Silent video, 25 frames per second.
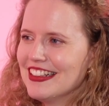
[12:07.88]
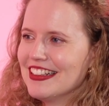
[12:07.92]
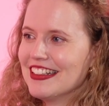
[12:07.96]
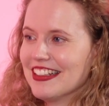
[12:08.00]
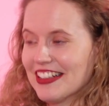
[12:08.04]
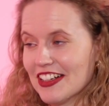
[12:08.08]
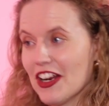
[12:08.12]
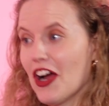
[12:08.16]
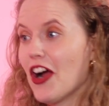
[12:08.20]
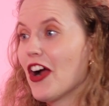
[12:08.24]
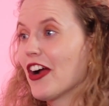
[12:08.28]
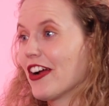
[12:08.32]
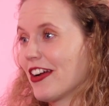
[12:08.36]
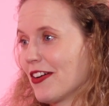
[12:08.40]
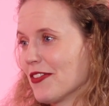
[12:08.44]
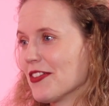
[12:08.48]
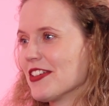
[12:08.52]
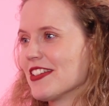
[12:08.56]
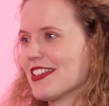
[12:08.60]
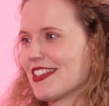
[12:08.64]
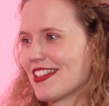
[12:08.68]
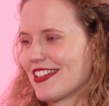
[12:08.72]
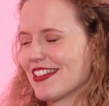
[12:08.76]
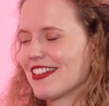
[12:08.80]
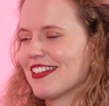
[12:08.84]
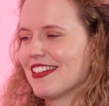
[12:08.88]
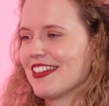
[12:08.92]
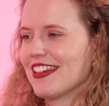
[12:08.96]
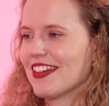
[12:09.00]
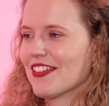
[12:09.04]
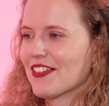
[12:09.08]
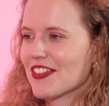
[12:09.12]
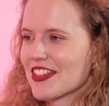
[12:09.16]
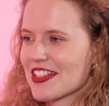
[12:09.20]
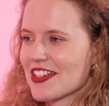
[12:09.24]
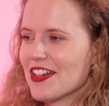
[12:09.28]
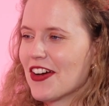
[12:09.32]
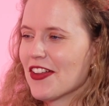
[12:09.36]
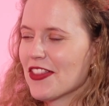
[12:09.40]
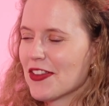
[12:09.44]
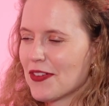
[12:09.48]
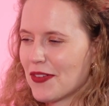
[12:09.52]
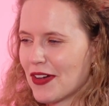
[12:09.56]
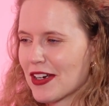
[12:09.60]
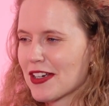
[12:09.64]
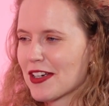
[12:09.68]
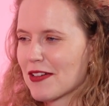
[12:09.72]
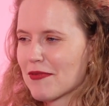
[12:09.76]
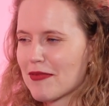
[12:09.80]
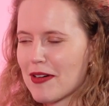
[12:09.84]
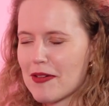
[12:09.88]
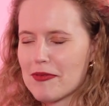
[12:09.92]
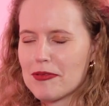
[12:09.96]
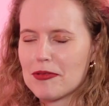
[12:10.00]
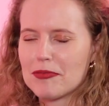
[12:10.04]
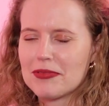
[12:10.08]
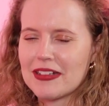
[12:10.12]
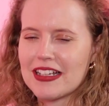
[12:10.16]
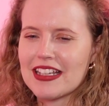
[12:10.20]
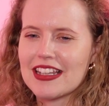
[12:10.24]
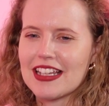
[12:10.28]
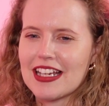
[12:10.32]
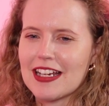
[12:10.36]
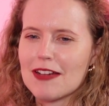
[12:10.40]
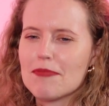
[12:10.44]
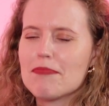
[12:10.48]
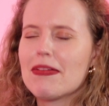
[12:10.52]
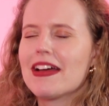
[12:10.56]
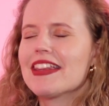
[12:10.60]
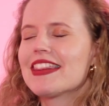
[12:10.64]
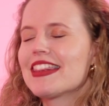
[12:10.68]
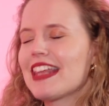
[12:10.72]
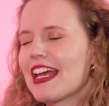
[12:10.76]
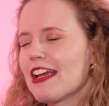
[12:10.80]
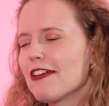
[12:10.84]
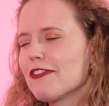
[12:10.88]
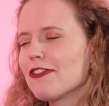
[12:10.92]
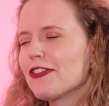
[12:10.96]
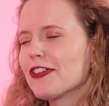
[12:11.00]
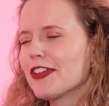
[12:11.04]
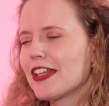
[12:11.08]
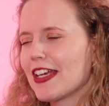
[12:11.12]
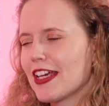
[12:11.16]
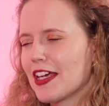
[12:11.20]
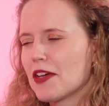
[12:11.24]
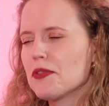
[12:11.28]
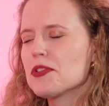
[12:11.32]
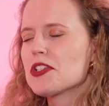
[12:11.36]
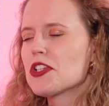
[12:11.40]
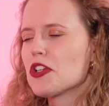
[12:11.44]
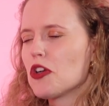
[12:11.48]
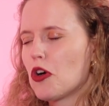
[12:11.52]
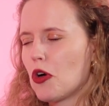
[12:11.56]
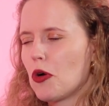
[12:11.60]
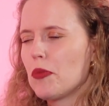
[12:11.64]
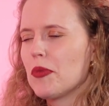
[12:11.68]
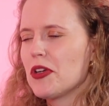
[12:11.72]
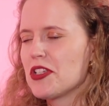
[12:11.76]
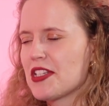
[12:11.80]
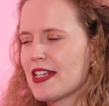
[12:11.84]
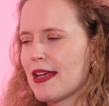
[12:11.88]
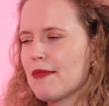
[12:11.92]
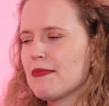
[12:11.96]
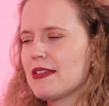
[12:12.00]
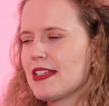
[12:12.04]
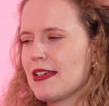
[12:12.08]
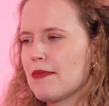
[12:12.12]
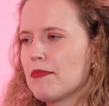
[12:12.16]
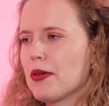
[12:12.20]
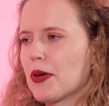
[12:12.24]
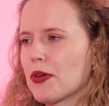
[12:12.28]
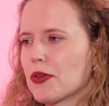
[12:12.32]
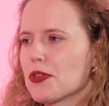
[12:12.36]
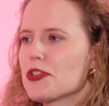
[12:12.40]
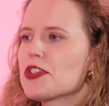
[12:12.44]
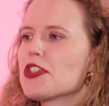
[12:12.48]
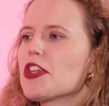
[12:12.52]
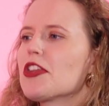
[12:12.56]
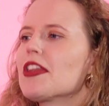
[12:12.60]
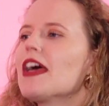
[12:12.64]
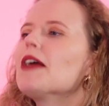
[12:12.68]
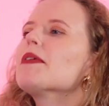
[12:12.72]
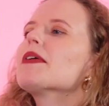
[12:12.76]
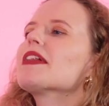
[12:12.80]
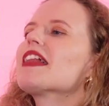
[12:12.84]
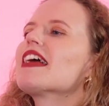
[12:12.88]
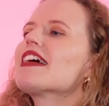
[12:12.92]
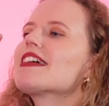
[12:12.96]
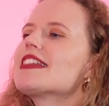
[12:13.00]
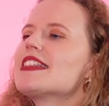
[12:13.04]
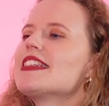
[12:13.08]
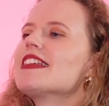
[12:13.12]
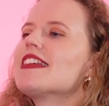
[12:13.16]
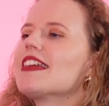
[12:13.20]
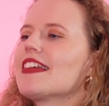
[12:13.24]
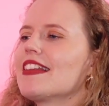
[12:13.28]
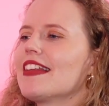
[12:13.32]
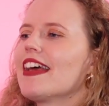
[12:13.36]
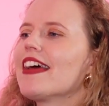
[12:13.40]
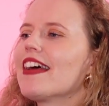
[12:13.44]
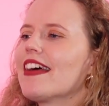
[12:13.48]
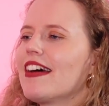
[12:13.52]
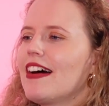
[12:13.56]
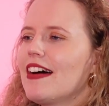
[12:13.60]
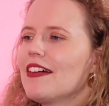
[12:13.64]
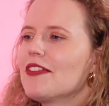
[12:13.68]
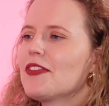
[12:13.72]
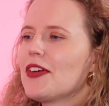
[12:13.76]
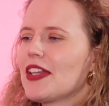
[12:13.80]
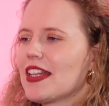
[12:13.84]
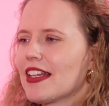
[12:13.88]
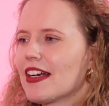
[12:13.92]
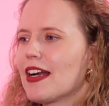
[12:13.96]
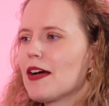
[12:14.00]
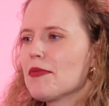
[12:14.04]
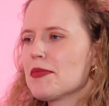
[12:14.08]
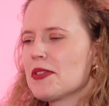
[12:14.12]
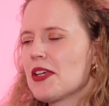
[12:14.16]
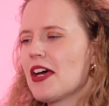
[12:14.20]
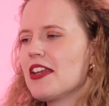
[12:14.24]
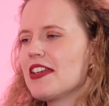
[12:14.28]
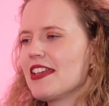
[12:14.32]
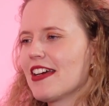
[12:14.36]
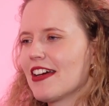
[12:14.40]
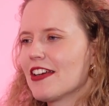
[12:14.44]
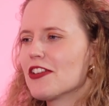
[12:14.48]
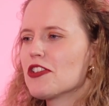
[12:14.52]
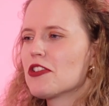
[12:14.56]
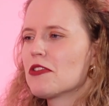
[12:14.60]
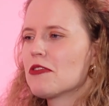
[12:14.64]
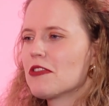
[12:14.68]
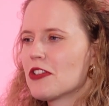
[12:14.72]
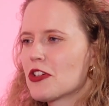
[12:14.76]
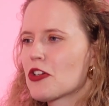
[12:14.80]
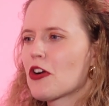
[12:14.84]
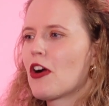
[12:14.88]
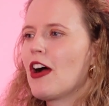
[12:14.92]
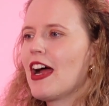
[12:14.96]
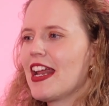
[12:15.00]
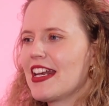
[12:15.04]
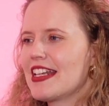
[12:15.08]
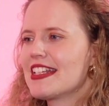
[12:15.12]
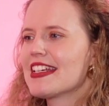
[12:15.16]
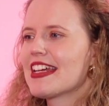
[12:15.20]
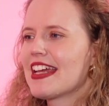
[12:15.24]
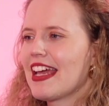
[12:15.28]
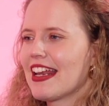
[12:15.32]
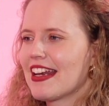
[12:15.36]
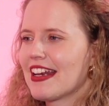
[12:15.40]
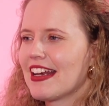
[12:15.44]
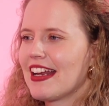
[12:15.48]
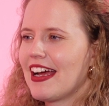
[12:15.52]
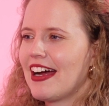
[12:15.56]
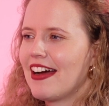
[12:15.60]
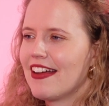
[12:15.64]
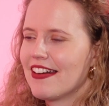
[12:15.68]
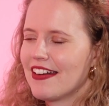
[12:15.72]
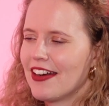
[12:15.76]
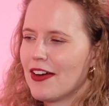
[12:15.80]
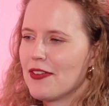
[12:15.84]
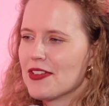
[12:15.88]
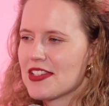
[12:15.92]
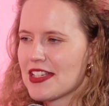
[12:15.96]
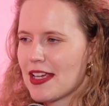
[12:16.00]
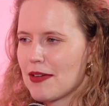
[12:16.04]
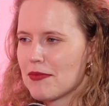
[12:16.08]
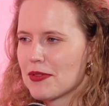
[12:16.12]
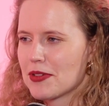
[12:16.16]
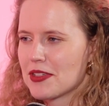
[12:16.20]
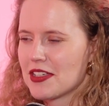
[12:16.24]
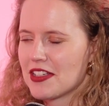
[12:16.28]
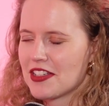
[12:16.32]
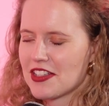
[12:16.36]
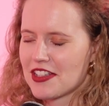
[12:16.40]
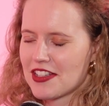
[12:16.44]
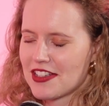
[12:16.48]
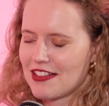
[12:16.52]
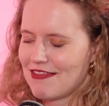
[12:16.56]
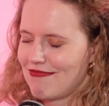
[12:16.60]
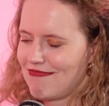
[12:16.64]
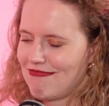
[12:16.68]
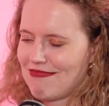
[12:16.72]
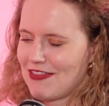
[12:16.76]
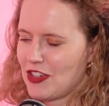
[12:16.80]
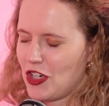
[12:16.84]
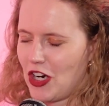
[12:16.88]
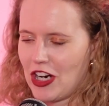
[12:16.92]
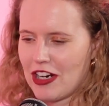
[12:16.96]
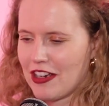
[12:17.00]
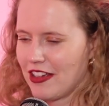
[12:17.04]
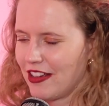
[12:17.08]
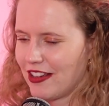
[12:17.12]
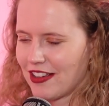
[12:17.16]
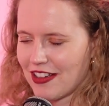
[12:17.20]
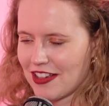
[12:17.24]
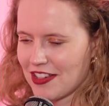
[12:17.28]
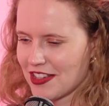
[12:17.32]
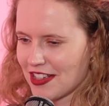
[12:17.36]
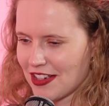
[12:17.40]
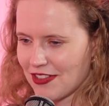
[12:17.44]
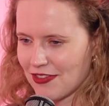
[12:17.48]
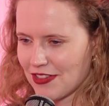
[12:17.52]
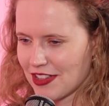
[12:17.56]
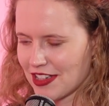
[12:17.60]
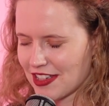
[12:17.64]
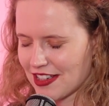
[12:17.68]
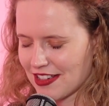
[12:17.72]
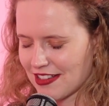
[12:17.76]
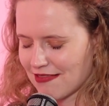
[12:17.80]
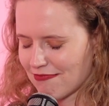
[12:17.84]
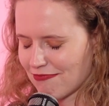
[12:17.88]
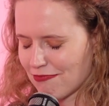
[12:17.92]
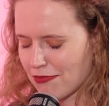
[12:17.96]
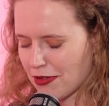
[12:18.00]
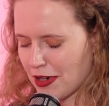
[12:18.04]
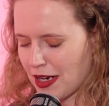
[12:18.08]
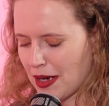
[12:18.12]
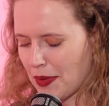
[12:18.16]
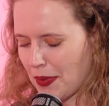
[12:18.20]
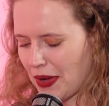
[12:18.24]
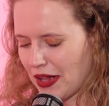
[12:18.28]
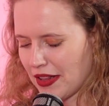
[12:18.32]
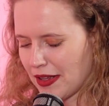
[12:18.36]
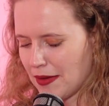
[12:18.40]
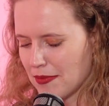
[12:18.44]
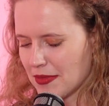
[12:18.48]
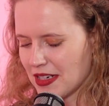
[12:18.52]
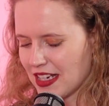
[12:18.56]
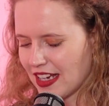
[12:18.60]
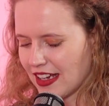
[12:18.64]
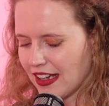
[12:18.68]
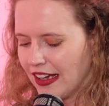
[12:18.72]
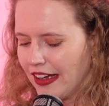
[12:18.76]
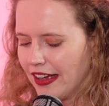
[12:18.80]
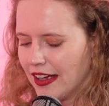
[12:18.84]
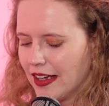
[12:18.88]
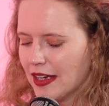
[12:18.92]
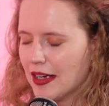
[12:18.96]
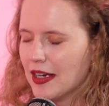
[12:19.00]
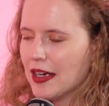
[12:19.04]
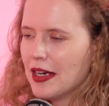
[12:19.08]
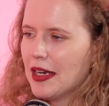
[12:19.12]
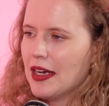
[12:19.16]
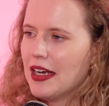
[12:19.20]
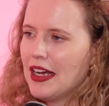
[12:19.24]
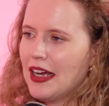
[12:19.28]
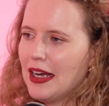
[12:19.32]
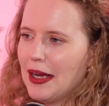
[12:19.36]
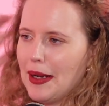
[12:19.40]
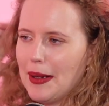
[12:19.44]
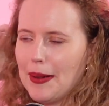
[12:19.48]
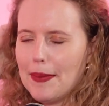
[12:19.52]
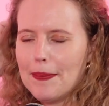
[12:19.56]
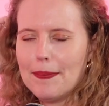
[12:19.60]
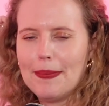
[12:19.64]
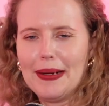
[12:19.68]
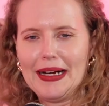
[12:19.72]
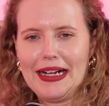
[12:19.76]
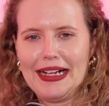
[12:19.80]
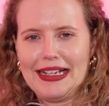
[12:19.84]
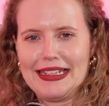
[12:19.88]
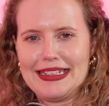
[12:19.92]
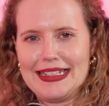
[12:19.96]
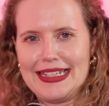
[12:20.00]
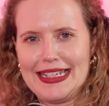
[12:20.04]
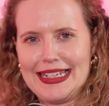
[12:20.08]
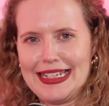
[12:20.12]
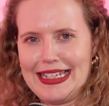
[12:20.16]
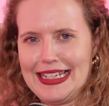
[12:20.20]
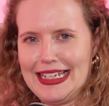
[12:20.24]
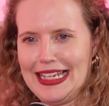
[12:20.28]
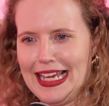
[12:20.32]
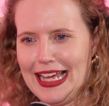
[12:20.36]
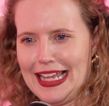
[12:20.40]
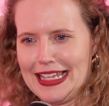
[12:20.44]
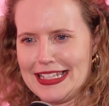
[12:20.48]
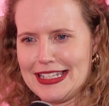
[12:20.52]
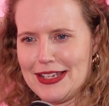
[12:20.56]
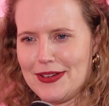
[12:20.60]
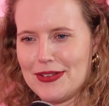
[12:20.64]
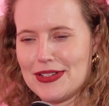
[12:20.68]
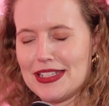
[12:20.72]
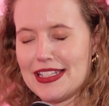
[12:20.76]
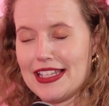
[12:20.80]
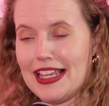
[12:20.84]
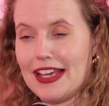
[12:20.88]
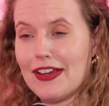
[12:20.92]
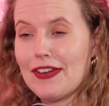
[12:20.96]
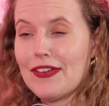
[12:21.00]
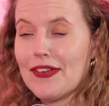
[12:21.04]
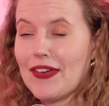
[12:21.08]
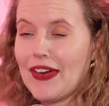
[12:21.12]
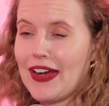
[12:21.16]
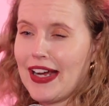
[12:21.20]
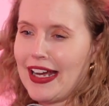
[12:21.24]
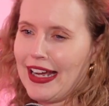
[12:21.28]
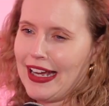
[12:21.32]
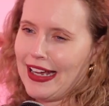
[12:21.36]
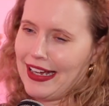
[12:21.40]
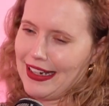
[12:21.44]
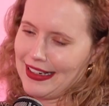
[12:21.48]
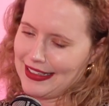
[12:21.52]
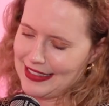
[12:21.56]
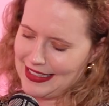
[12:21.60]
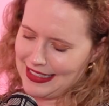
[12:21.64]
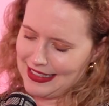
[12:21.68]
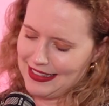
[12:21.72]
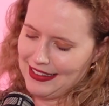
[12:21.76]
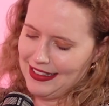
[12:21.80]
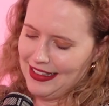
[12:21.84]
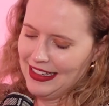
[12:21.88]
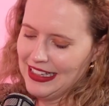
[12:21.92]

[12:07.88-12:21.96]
No, it was not the one you probably think. But thankfully, it was an almost empty bottle, so they were like sitting there with it upside down, trying to get it out, and I was able to just chuck it because it was pretty well empty. But yes, I was like, great.